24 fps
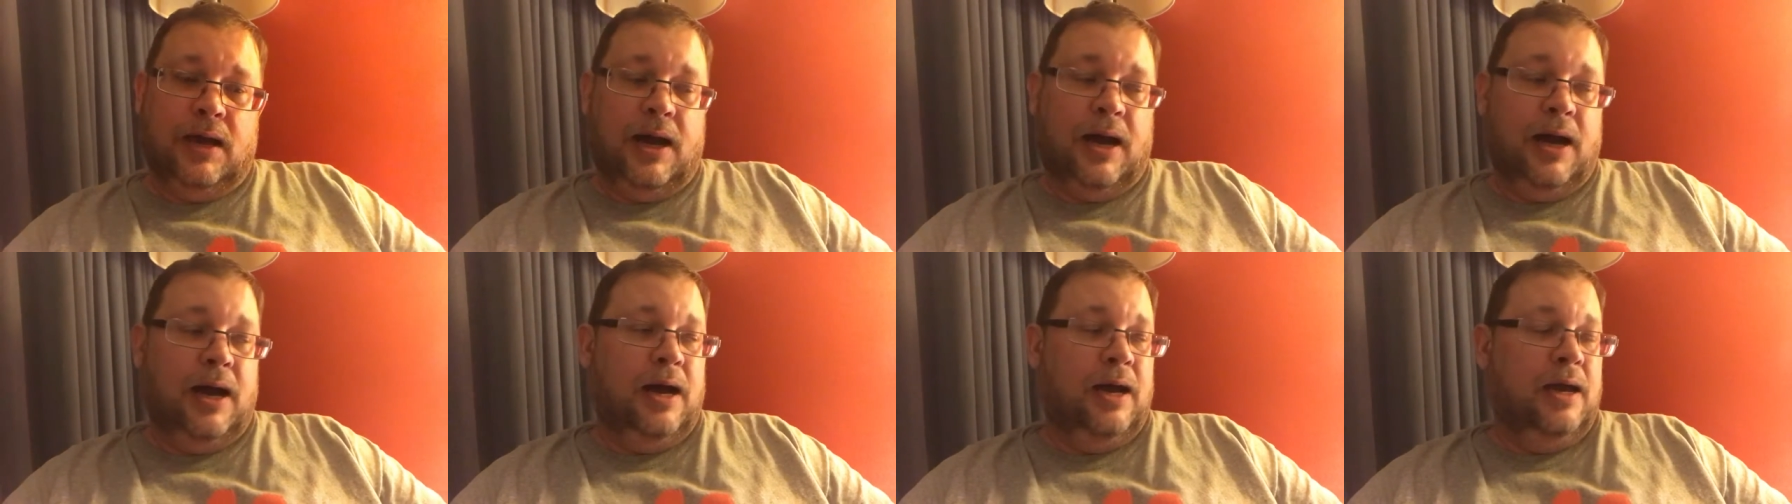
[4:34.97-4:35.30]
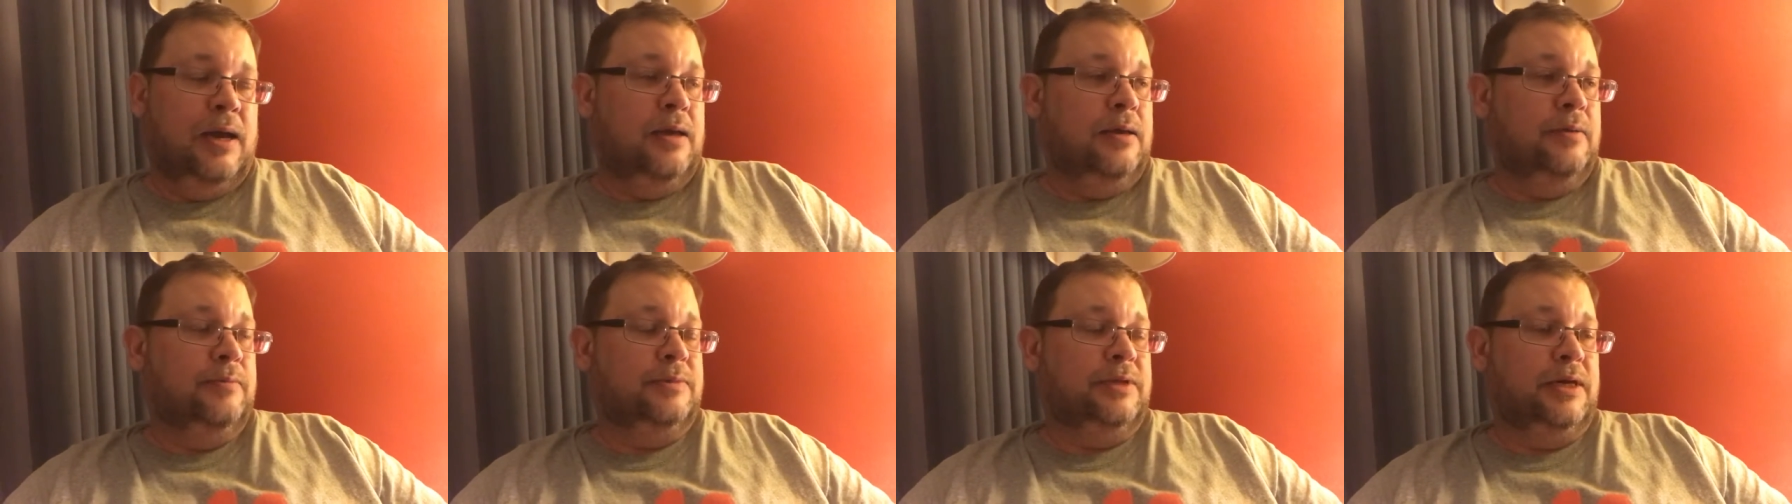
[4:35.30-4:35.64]

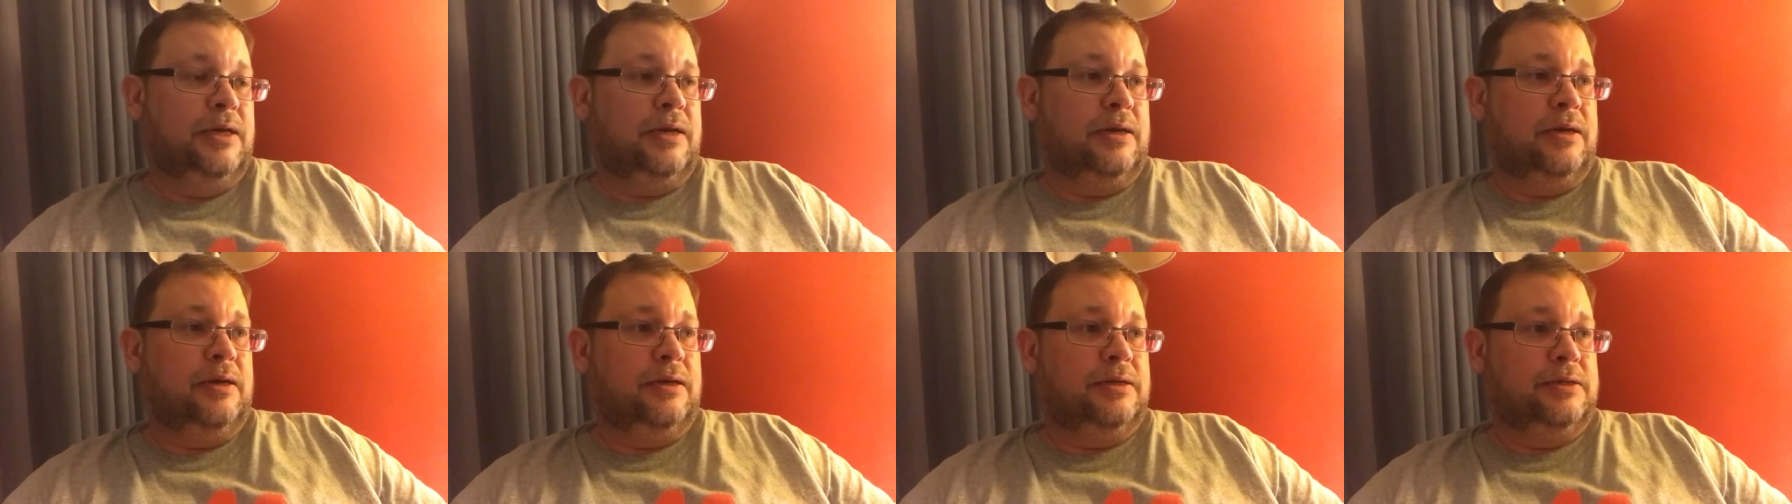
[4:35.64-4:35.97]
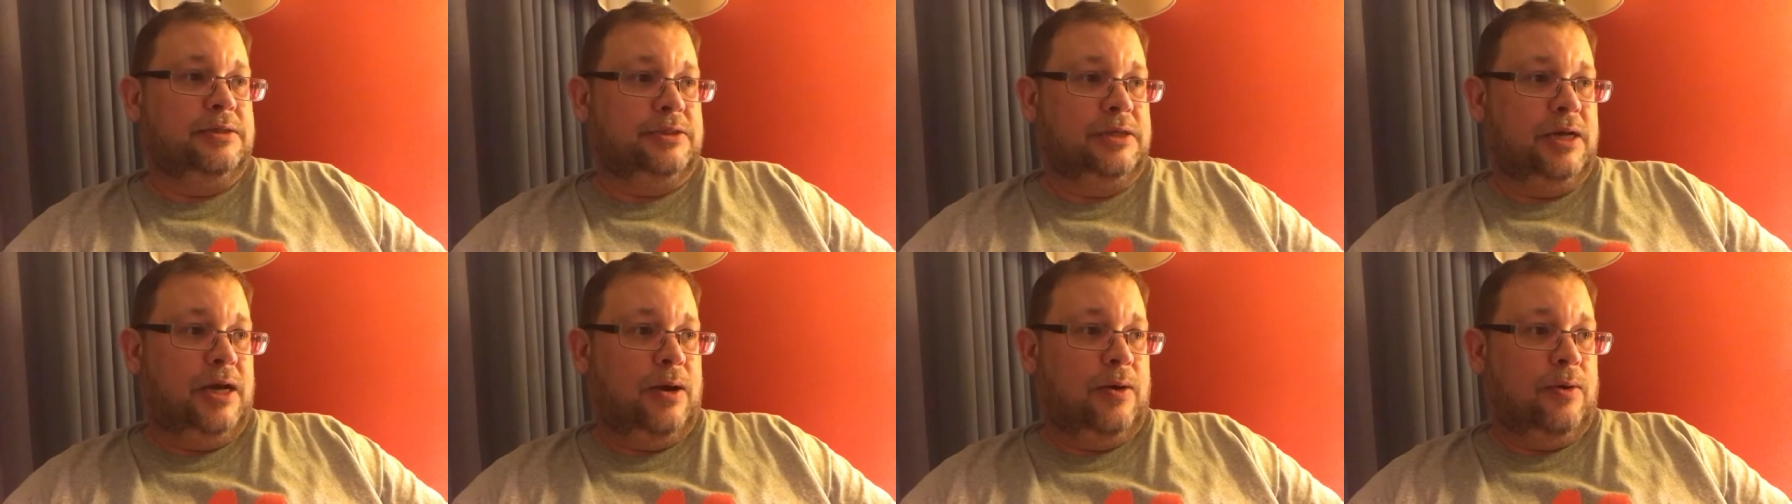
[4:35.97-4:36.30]
I am taking a
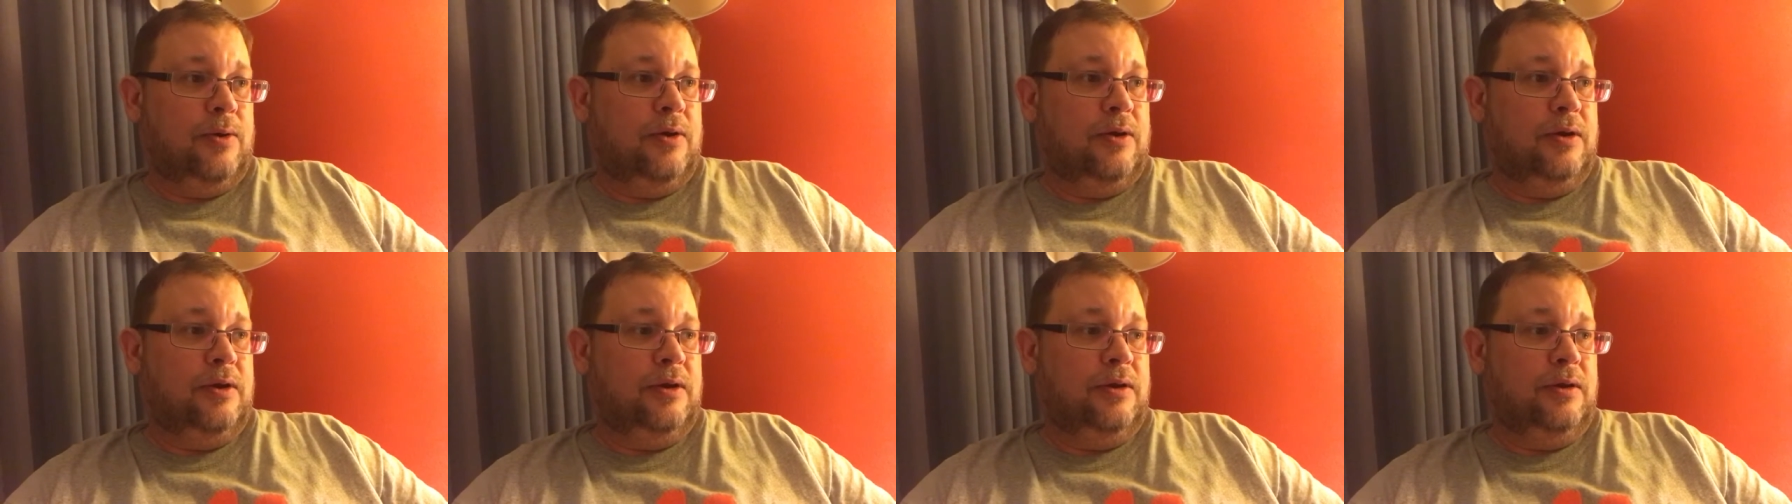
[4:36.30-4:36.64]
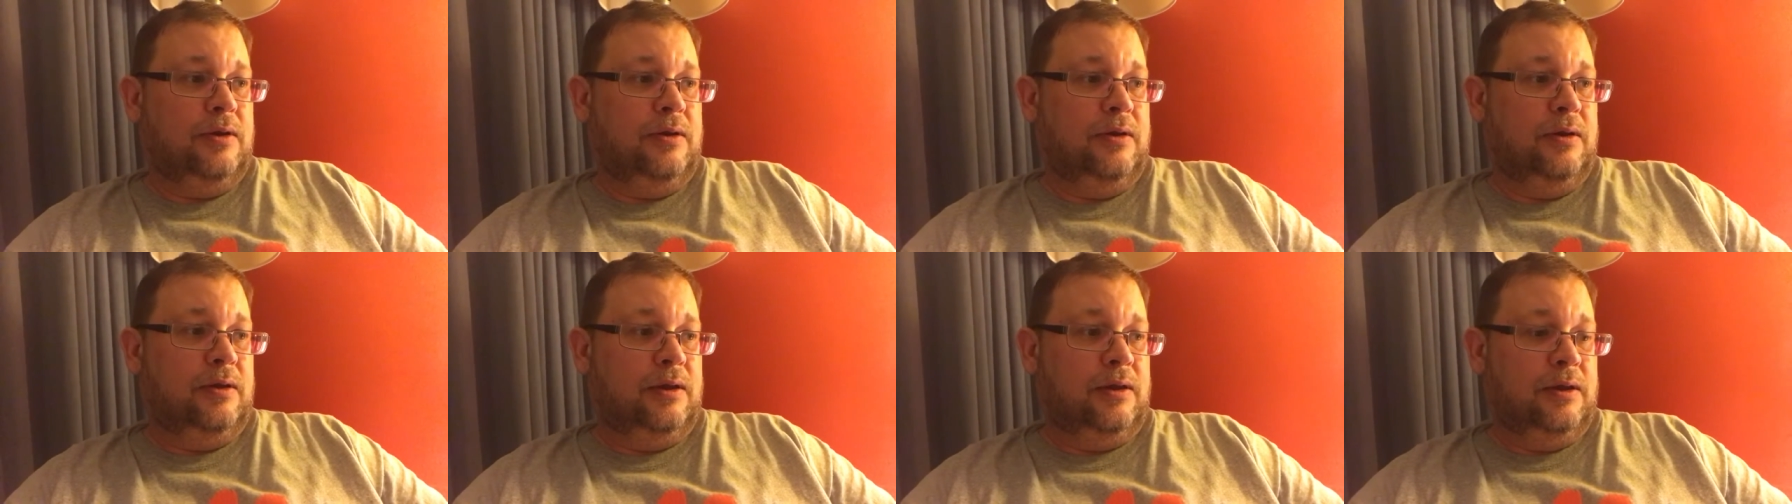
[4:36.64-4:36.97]
shower
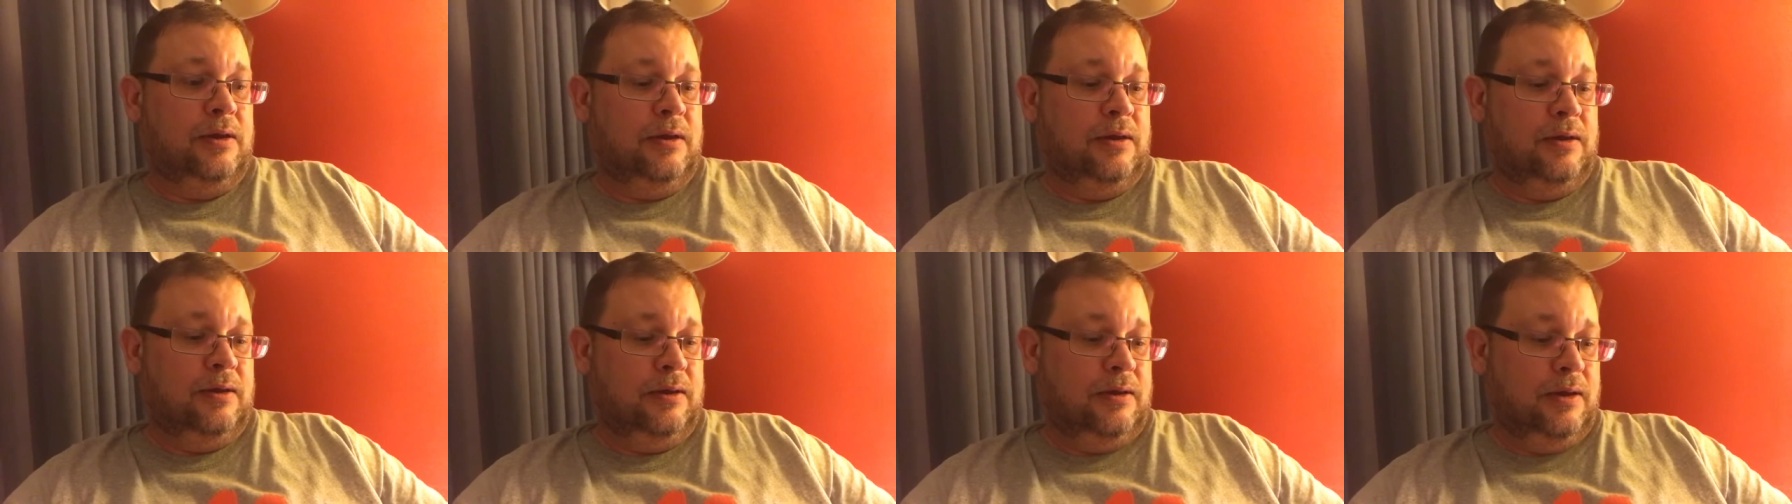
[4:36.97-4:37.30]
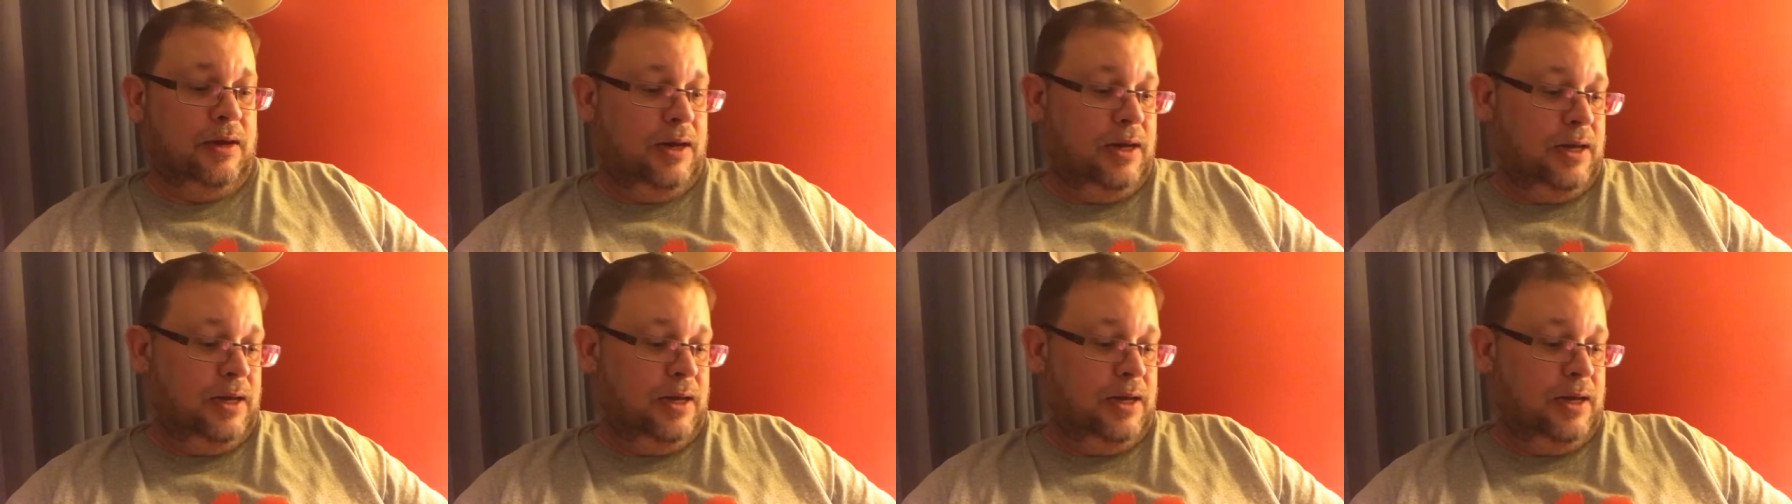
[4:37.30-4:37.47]
and